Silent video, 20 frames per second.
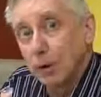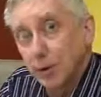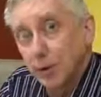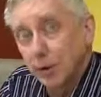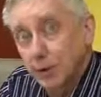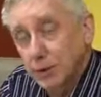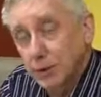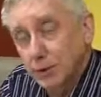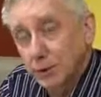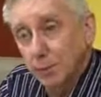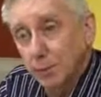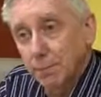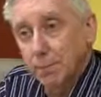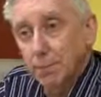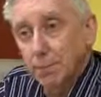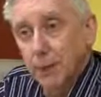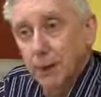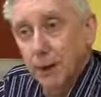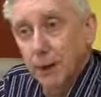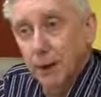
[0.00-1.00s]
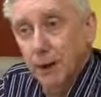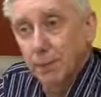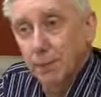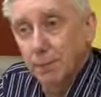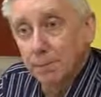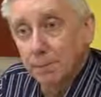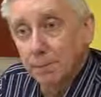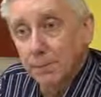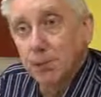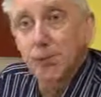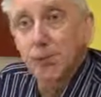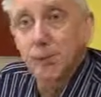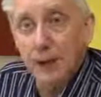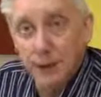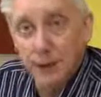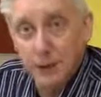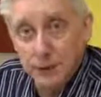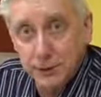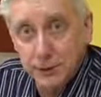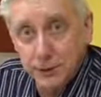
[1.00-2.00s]
give it some
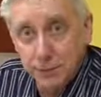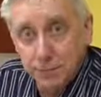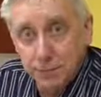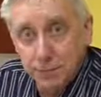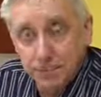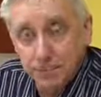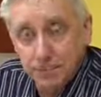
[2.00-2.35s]
humanity.